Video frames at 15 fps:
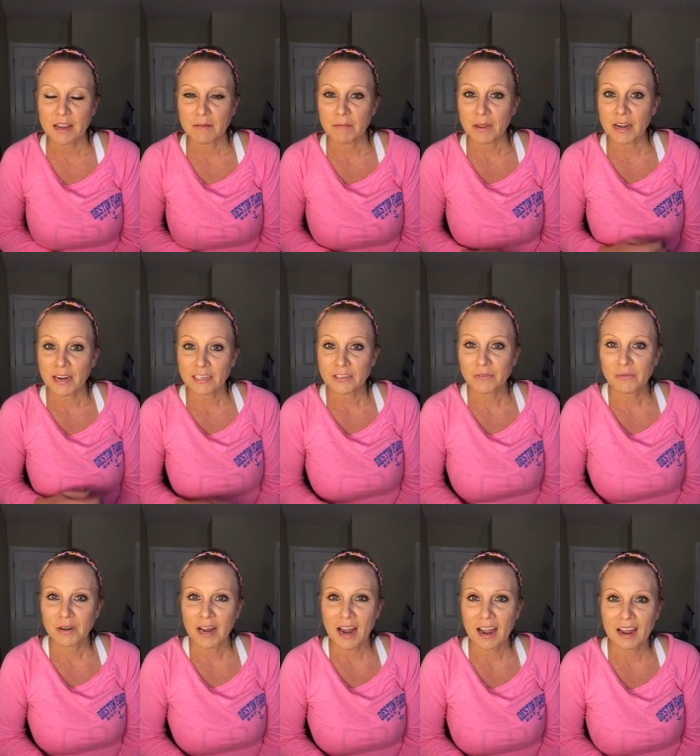Um, and I do
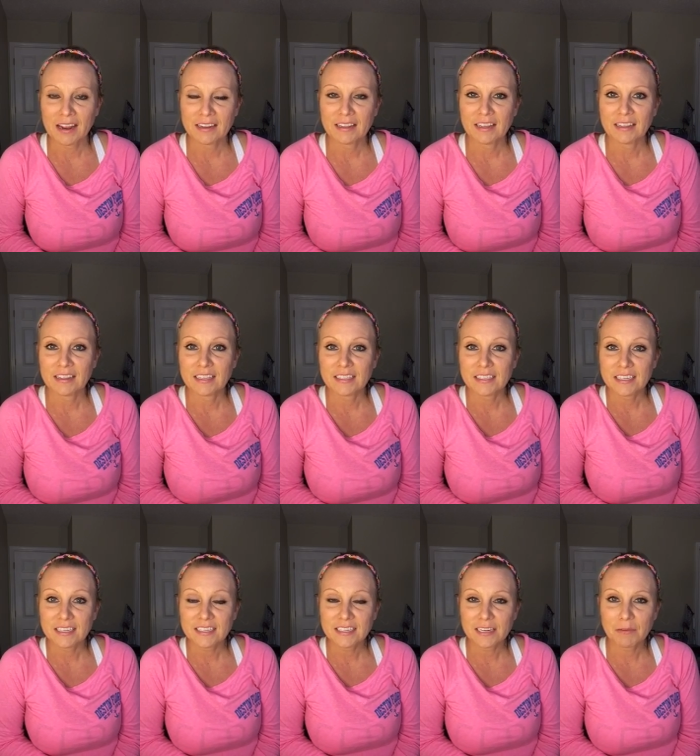want to add that this
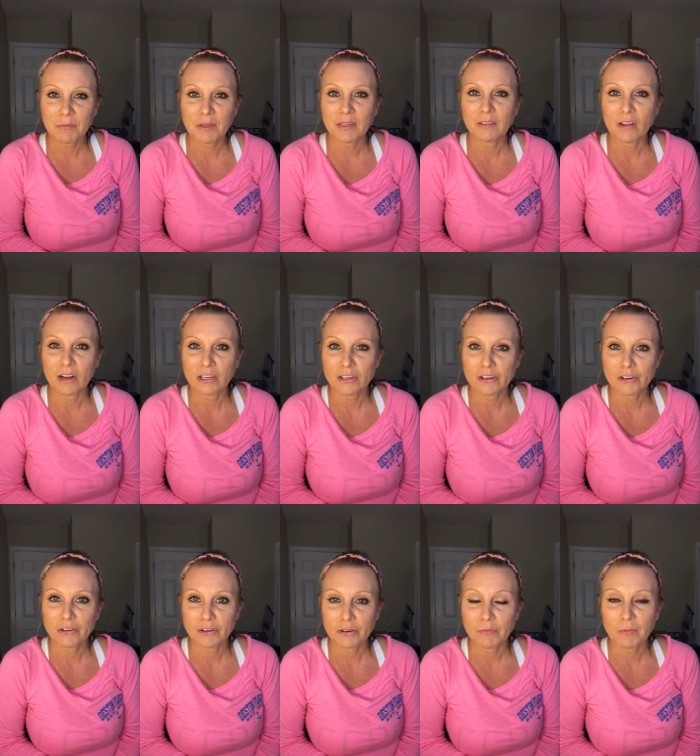is going to be a larger
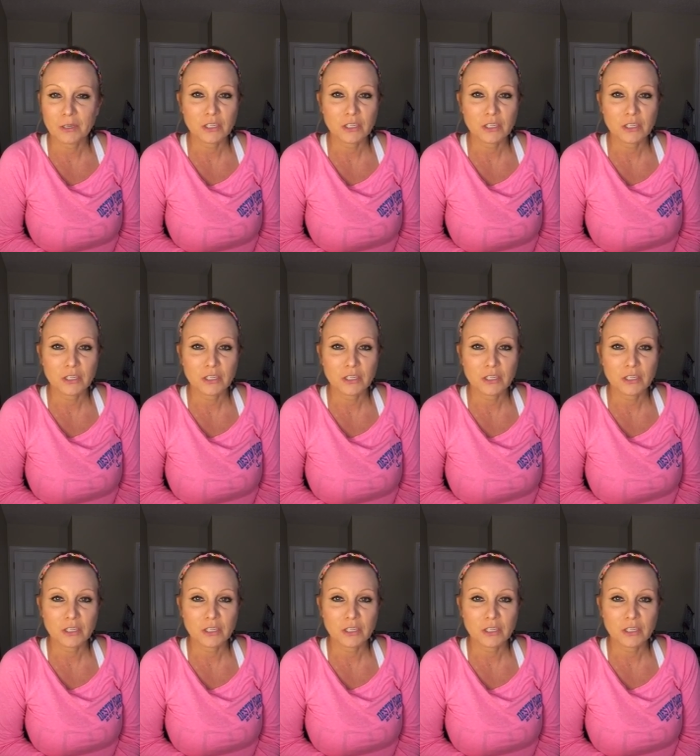group,